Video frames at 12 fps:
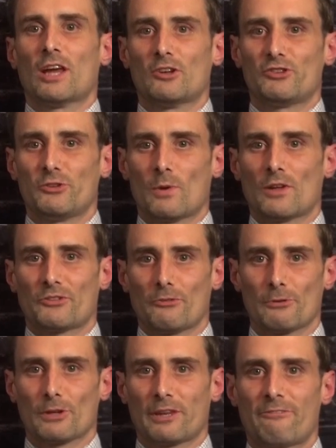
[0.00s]
and she wants to
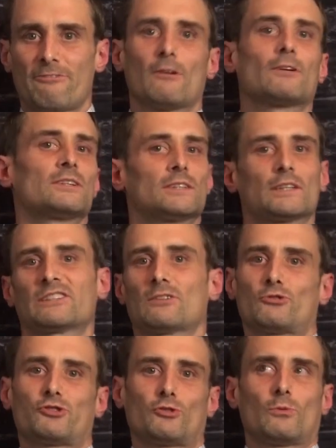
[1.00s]
really focus on
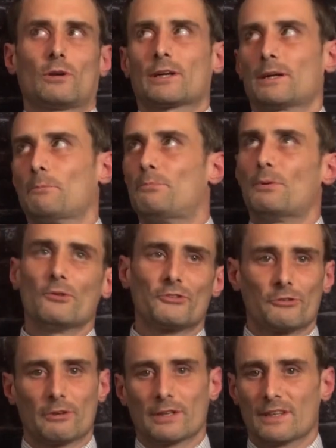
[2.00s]
social work and
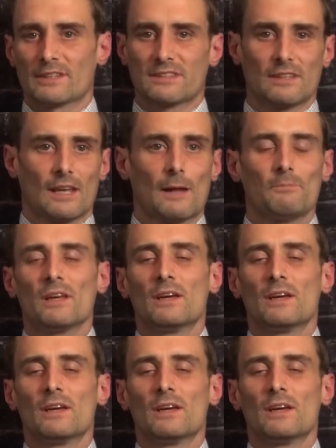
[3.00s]
bolstering this and that.